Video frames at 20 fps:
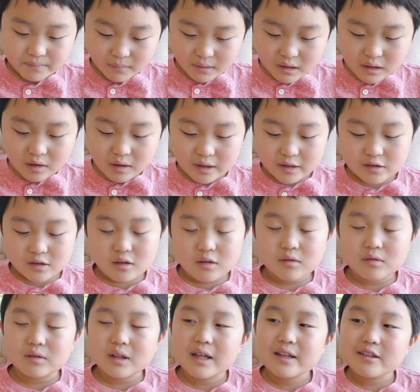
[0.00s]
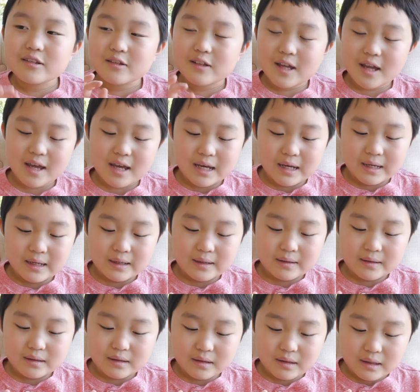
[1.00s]
Okay, so let's say
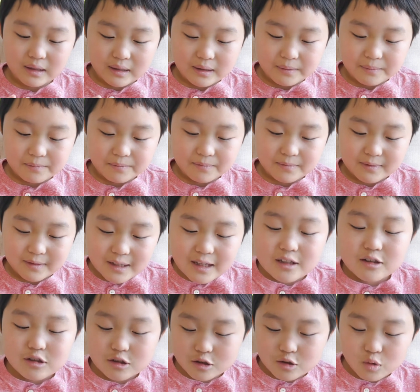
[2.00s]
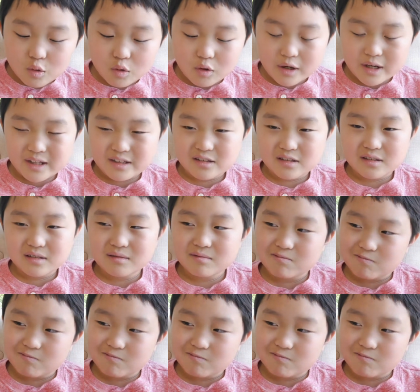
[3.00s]
this story is,